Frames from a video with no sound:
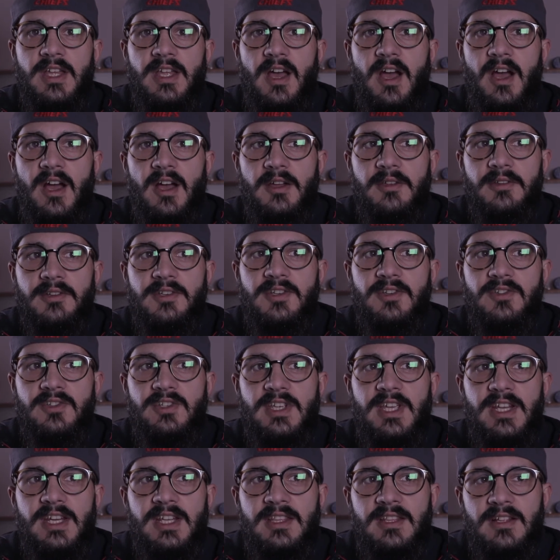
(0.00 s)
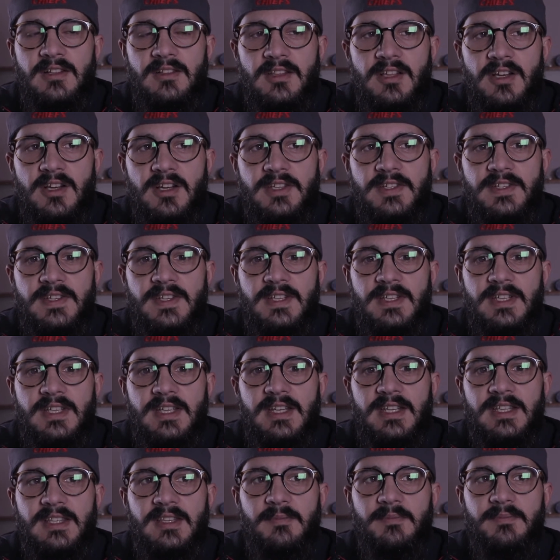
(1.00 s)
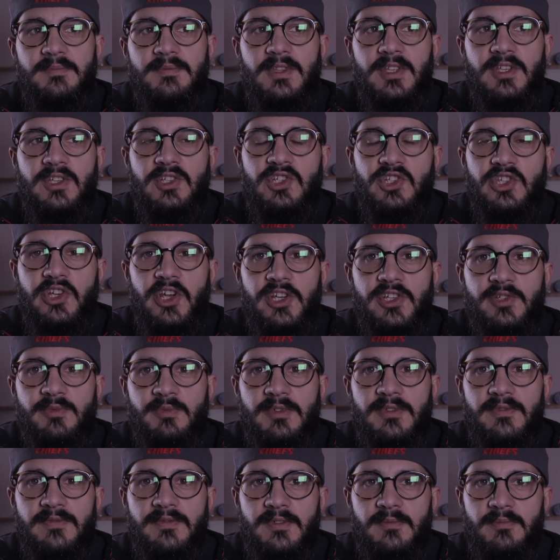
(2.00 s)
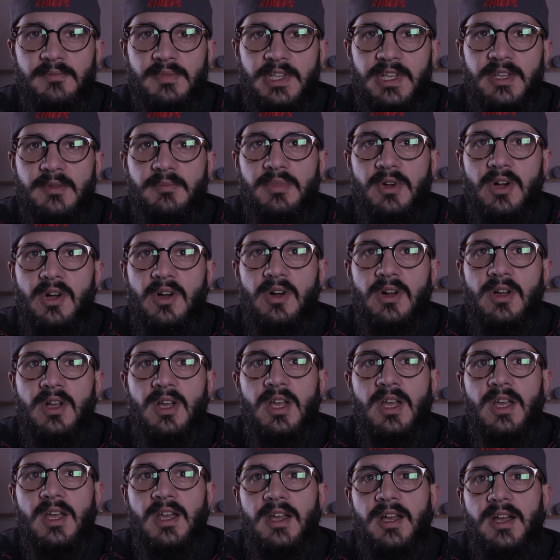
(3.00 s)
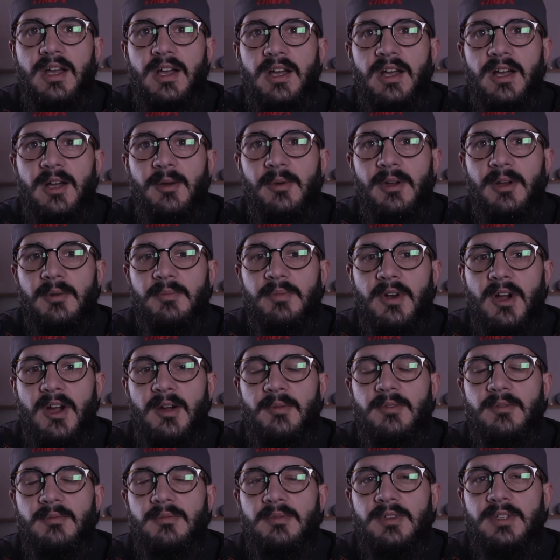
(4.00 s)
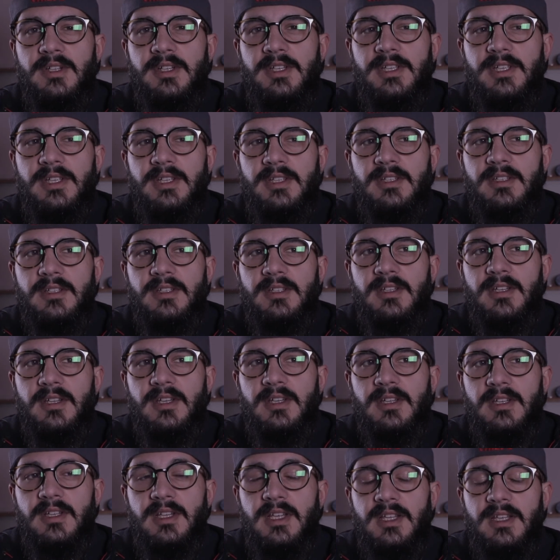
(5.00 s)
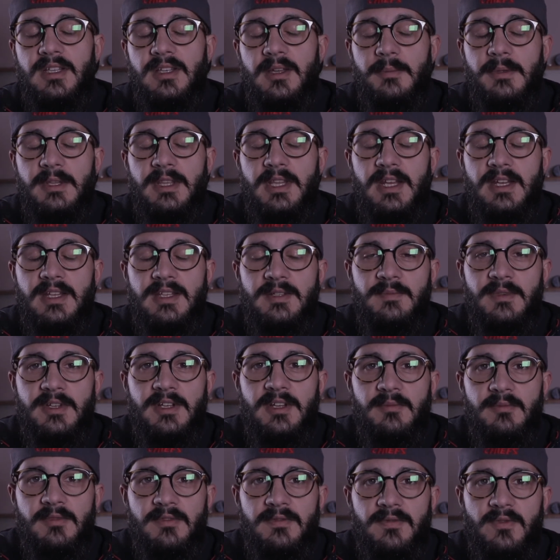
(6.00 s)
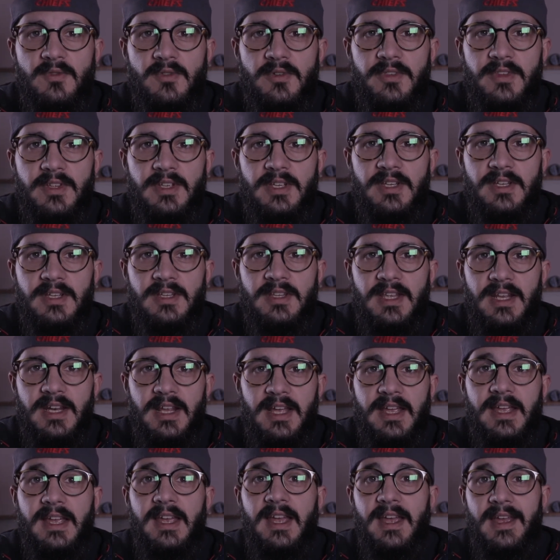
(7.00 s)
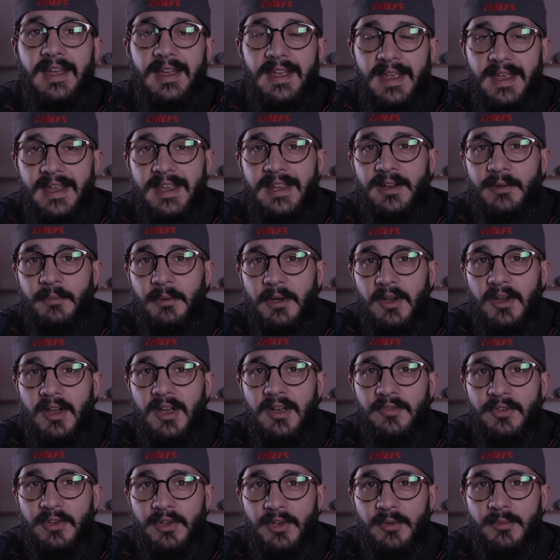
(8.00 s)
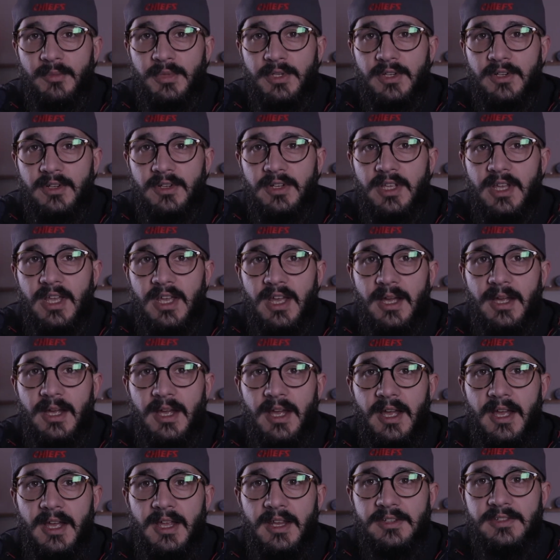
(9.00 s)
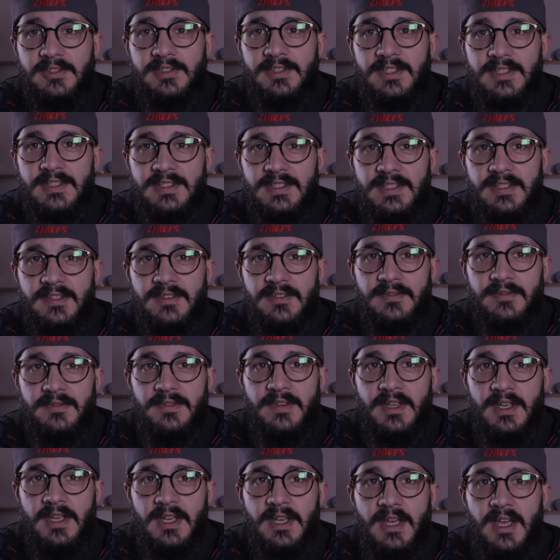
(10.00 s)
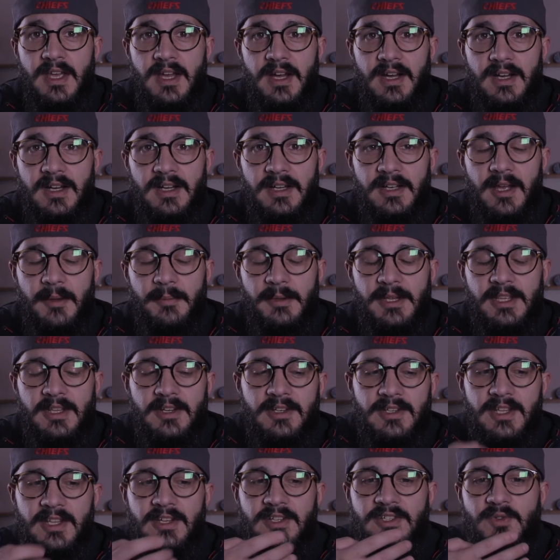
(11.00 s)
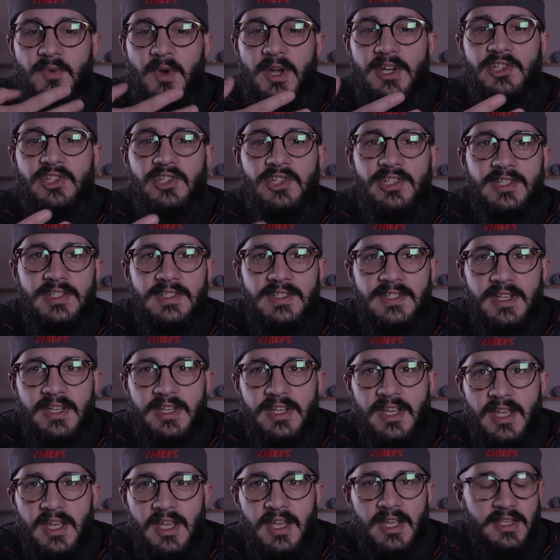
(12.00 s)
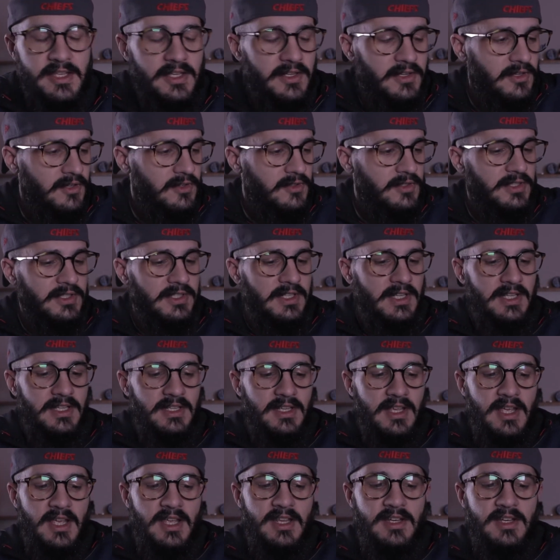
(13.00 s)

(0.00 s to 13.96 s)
uh, so getting the looks and getting the, the judgment from people um, are probably, uh, I mean, that is my number four thing that I hate about having a beard. I, I just get sick of, uh, I mean, there's, there's questions like, you know, is it...